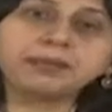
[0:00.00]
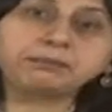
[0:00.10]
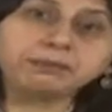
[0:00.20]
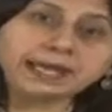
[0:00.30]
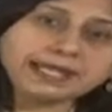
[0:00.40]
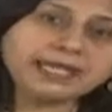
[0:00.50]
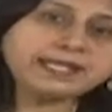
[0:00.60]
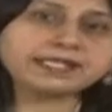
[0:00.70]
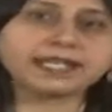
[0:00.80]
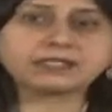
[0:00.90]
making
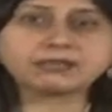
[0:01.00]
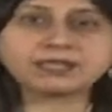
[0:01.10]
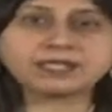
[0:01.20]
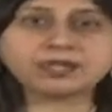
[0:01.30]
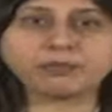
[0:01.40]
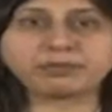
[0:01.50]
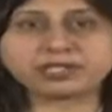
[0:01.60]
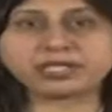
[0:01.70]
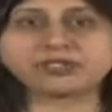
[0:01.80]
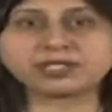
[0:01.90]
statements or
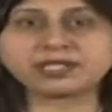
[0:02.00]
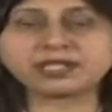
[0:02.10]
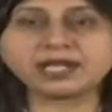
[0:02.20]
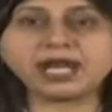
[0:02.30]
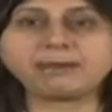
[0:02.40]
predictions